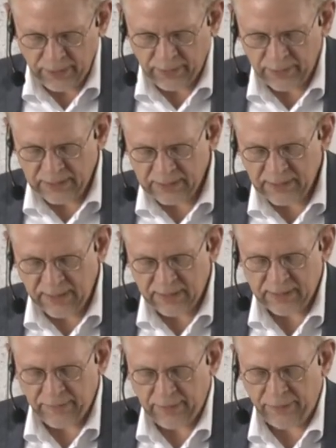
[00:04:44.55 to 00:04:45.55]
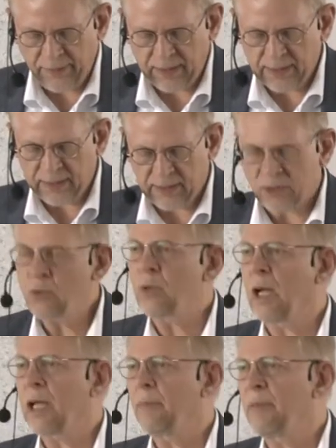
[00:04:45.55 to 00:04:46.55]
in the sense that they
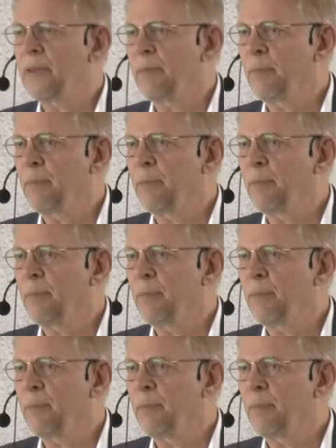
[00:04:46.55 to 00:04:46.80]
describe the